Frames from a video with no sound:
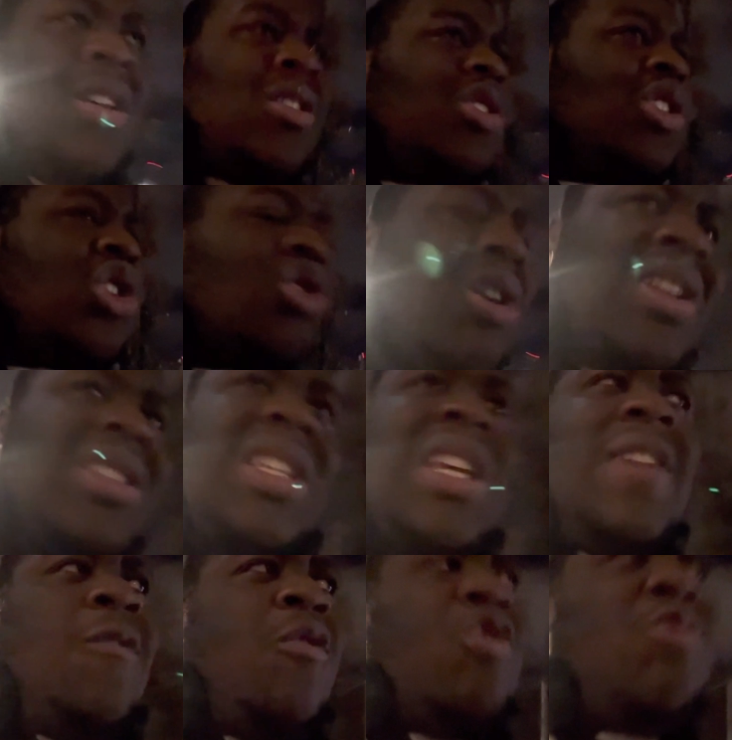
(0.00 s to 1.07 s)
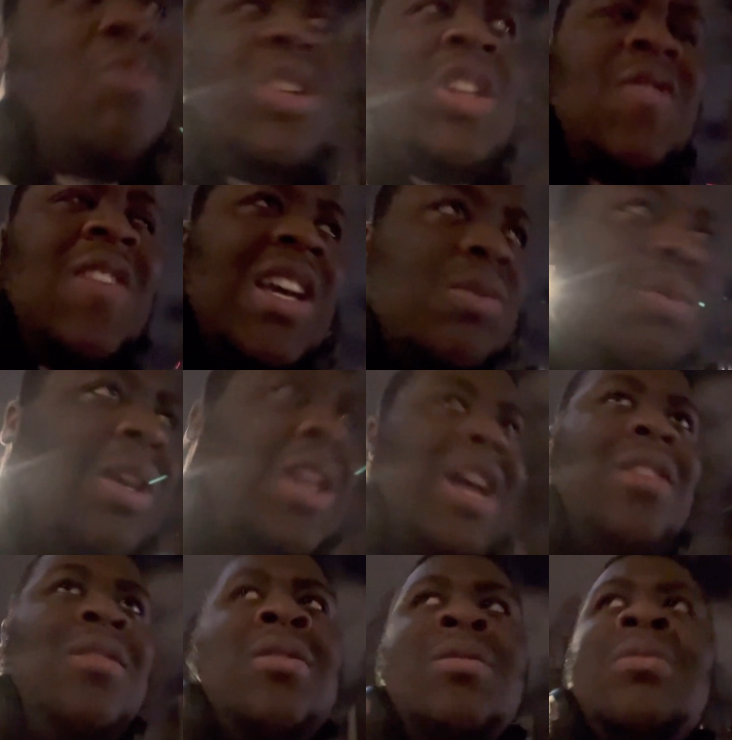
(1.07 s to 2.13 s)
just try and see through as much of it as we
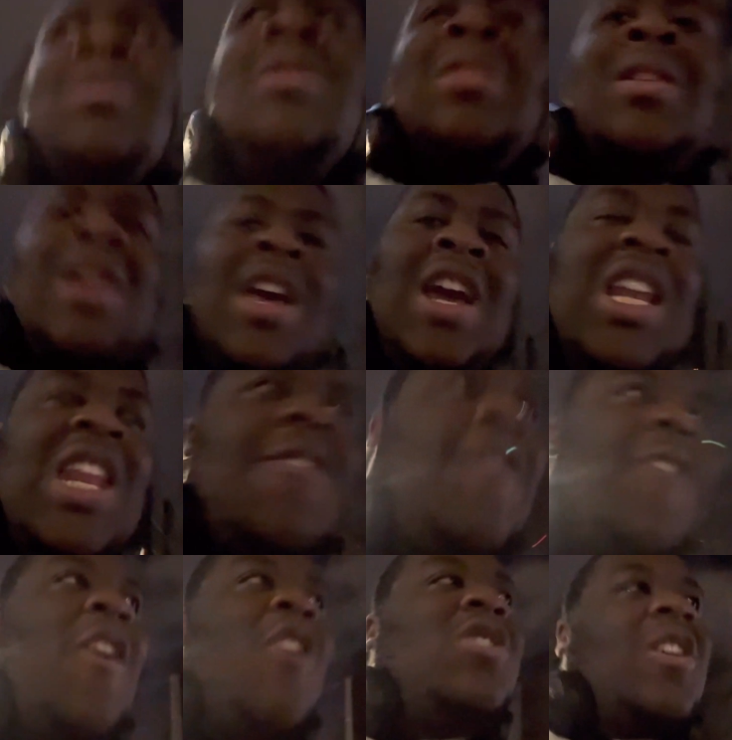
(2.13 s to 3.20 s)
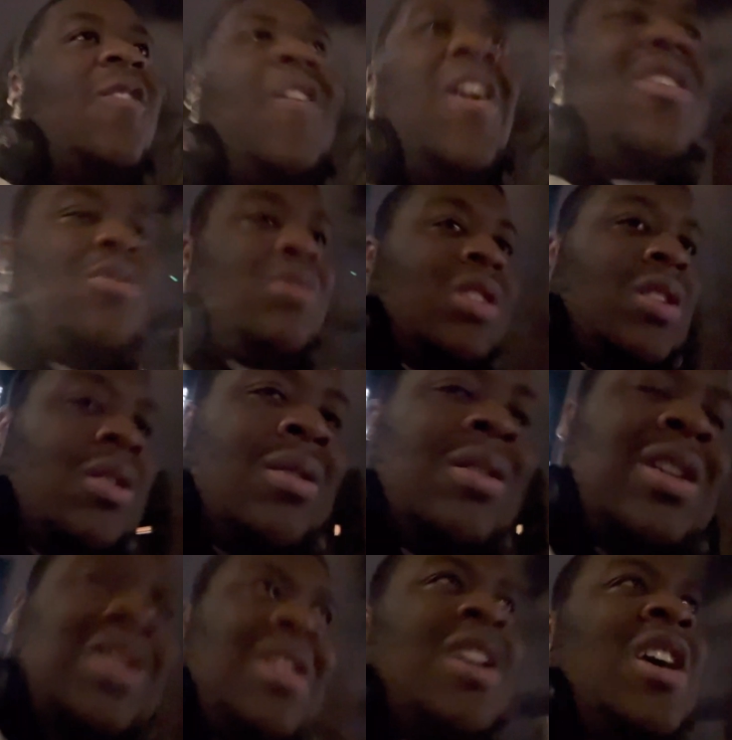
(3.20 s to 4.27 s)
can. And if it fails, it fails.
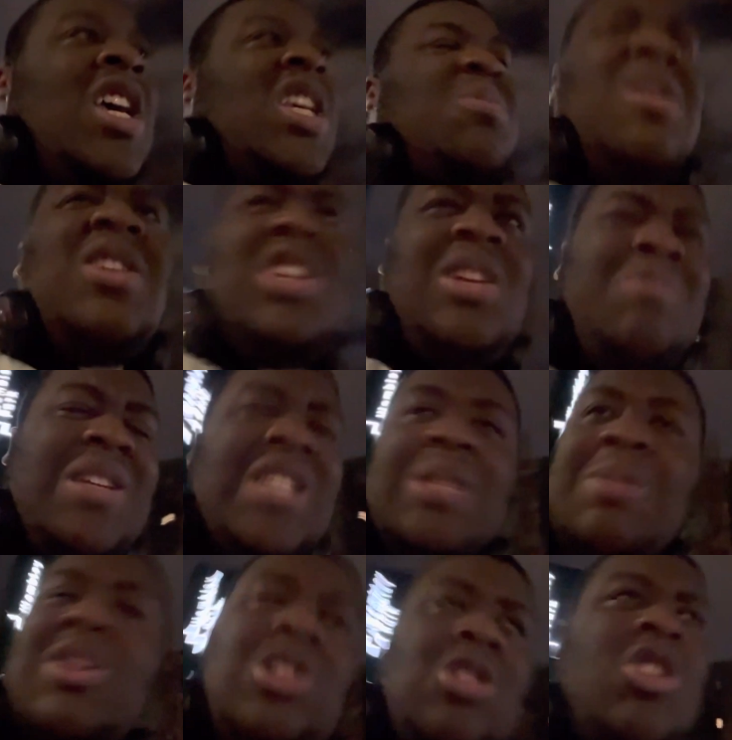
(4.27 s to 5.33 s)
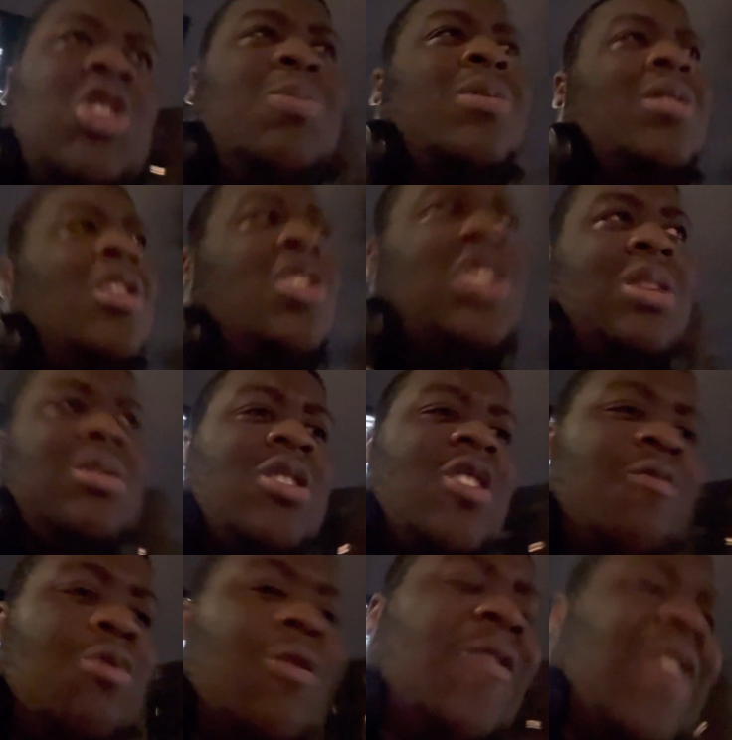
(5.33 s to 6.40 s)
Especially in business, especially in entrepreneurship, stuff
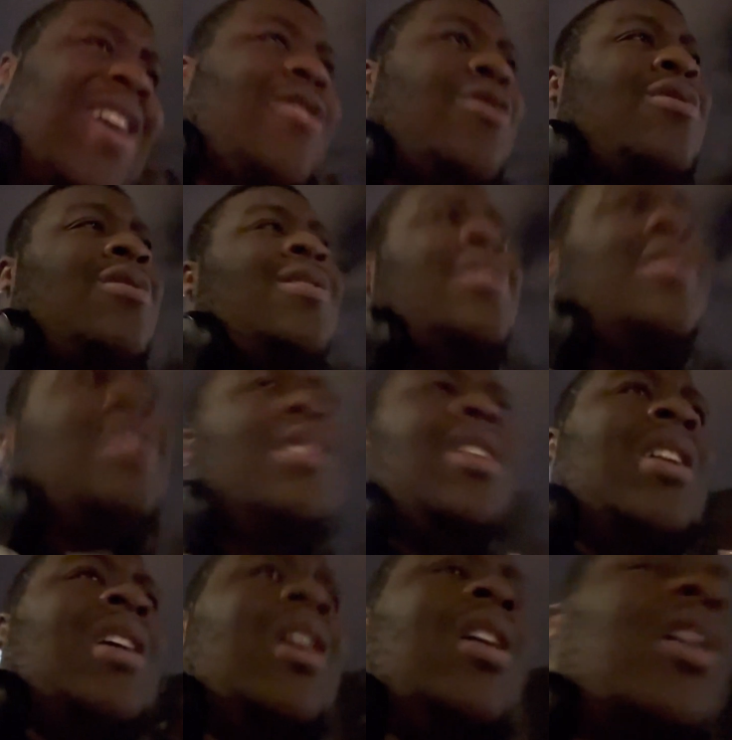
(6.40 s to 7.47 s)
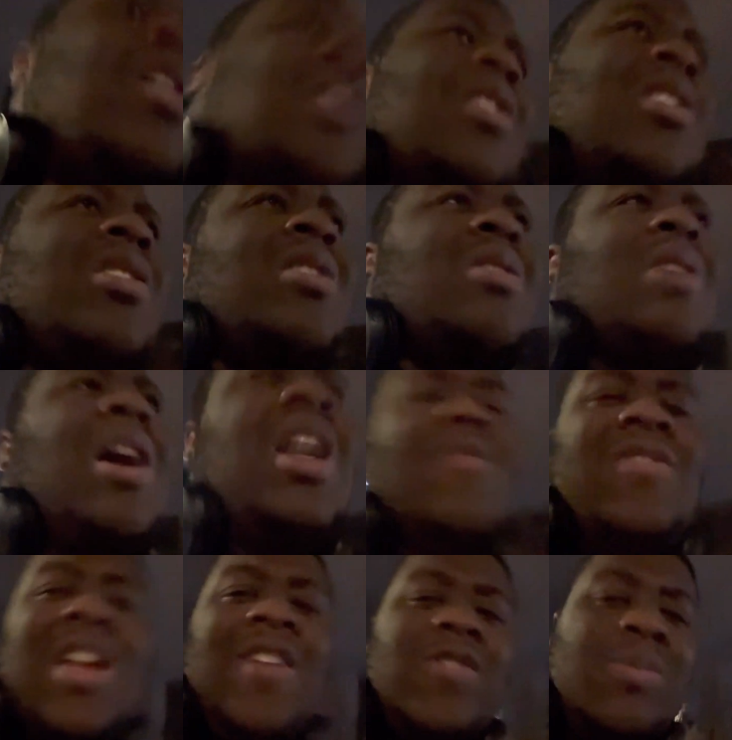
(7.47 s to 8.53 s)
will fail. It's kind of
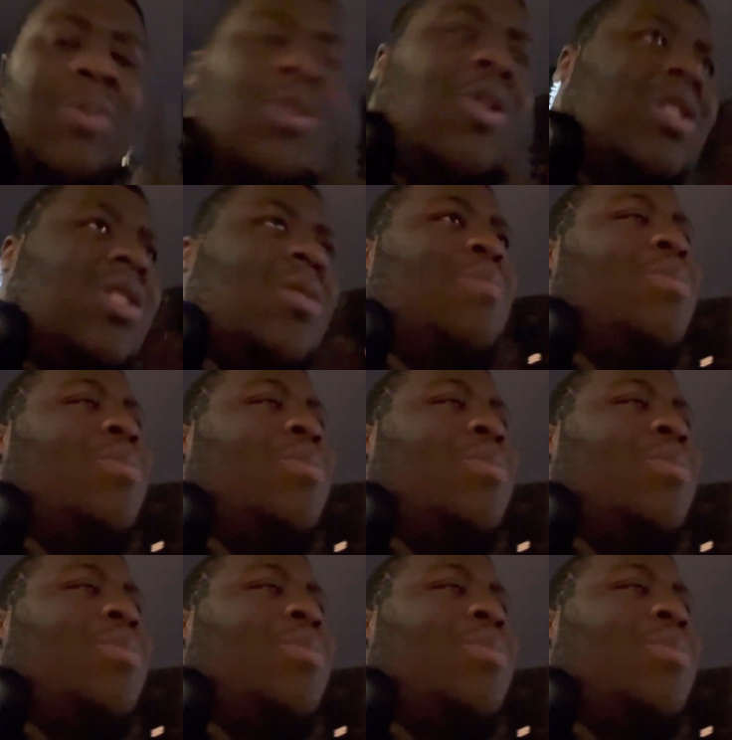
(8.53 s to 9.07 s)
inevitable at some